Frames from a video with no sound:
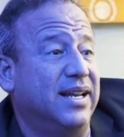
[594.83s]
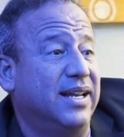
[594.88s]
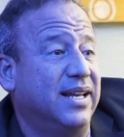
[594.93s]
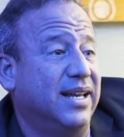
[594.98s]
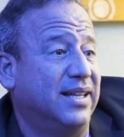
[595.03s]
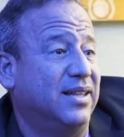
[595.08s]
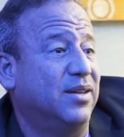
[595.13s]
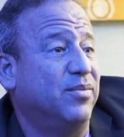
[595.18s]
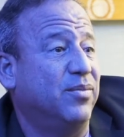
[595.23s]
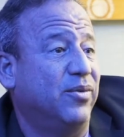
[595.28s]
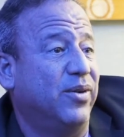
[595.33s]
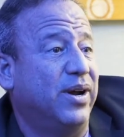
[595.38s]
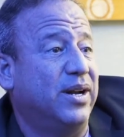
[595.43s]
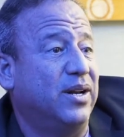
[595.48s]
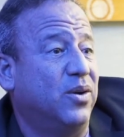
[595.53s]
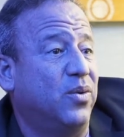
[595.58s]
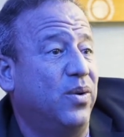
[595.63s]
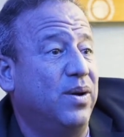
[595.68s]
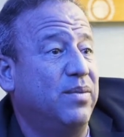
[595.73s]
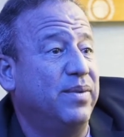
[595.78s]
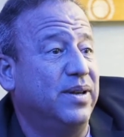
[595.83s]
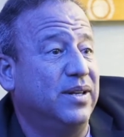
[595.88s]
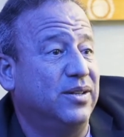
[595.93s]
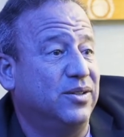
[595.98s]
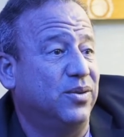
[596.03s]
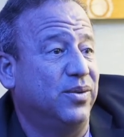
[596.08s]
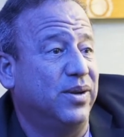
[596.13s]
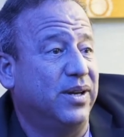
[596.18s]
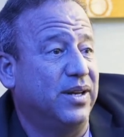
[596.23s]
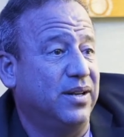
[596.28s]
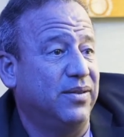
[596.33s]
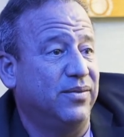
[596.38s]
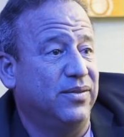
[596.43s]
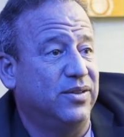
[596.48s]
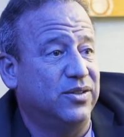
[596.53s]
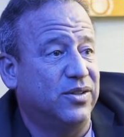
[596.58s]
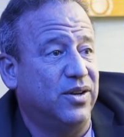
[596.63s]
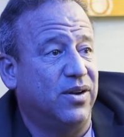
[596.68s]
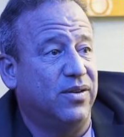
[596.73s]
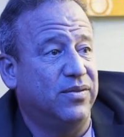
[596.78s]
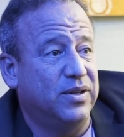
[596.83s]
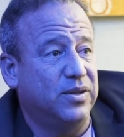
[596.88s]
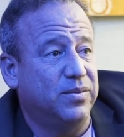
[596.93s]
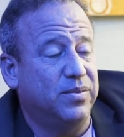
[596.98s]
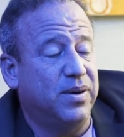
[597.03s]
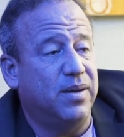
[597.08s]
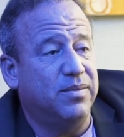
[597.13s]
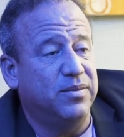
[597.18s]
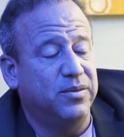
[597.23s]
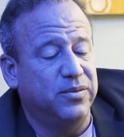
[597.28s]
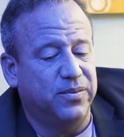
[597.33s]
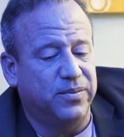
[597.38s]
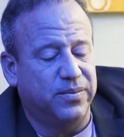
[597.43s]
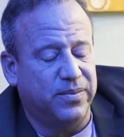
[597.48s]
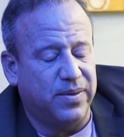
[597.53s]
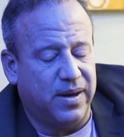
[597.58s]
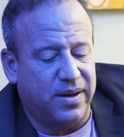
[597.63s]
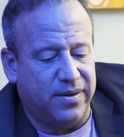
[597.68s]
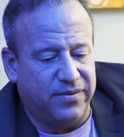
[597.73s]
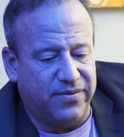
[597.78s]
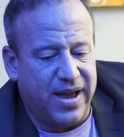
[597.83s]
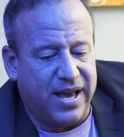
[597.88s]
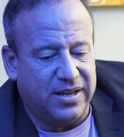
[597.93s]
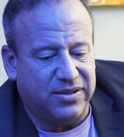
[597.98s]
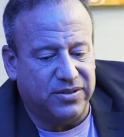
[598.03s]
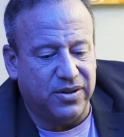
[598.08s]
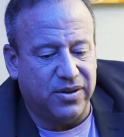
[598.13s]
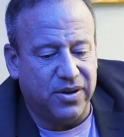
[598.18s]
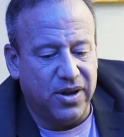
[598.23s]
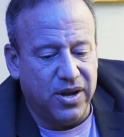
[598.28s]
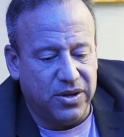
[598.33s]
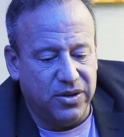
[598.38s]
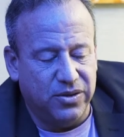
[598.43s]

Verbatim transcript: and get them the right equipment so we can even solve these problems uh, faster?